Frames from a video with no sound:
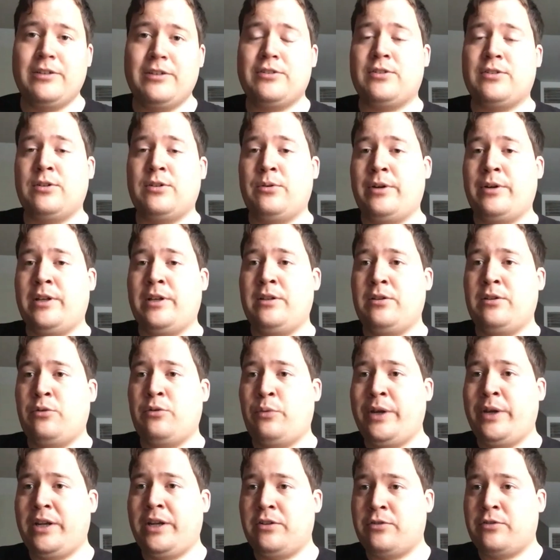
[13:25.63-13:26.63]
So during
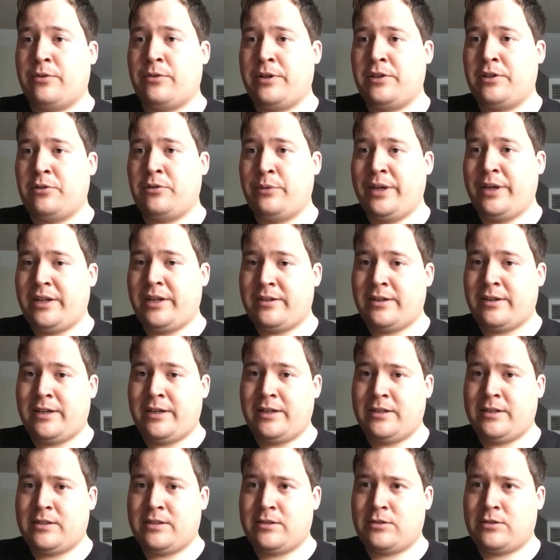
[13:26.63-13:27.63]
the
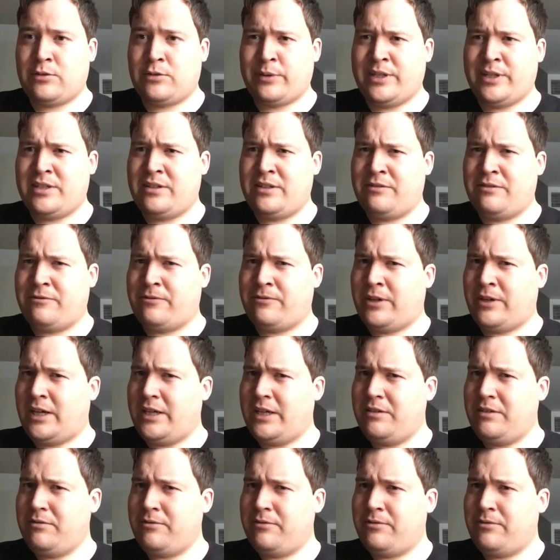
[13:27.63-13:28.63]
weekday, it's
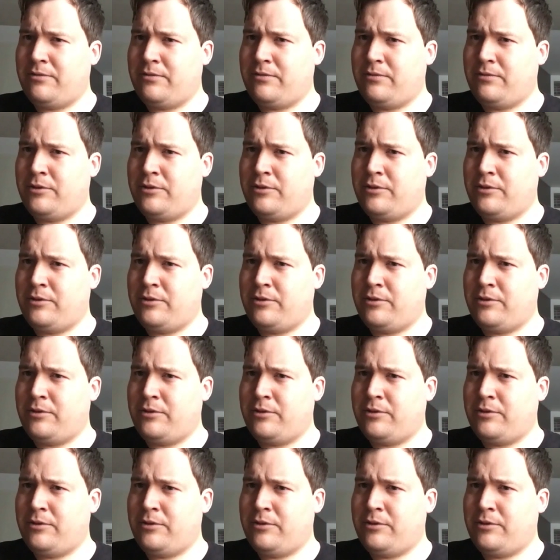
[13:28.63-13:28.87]
25